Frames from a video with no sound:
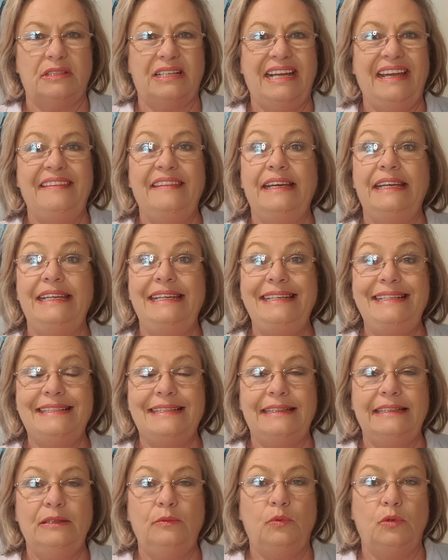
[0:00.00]
can they
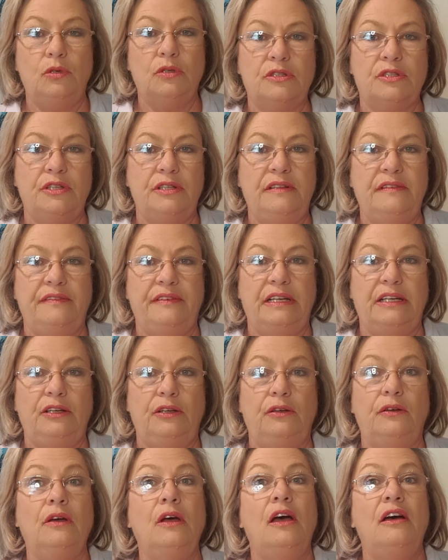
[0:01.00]
easily walk to the
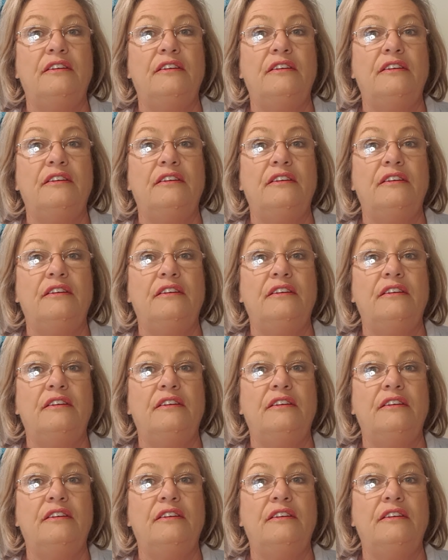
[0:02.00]
venue